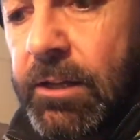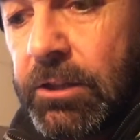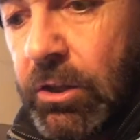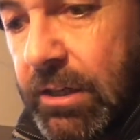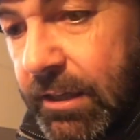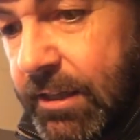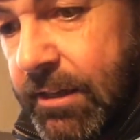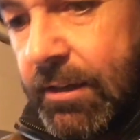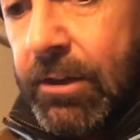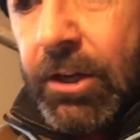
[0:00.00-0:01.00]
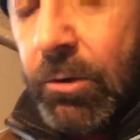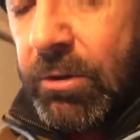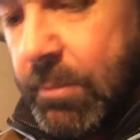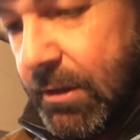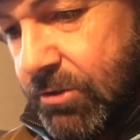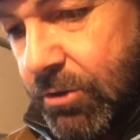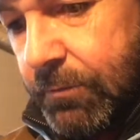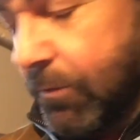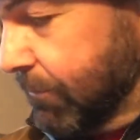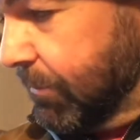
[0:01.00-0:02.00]
Luckily, only about 2
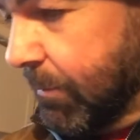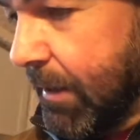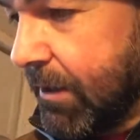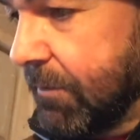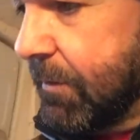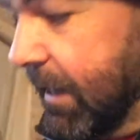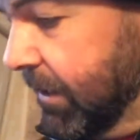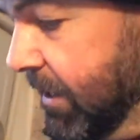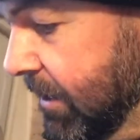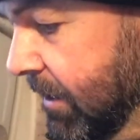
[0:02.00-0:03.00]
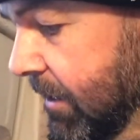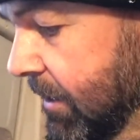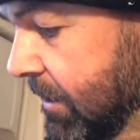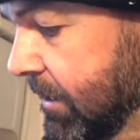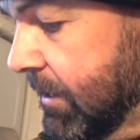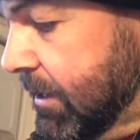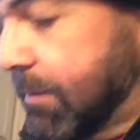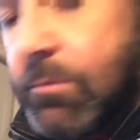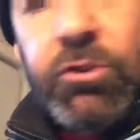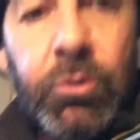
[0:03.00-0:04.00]
foot from the back of the van.
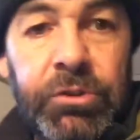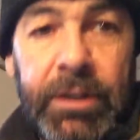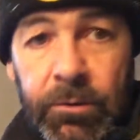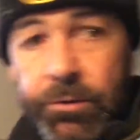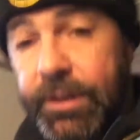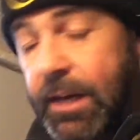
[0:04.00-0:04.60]
Shorted out all the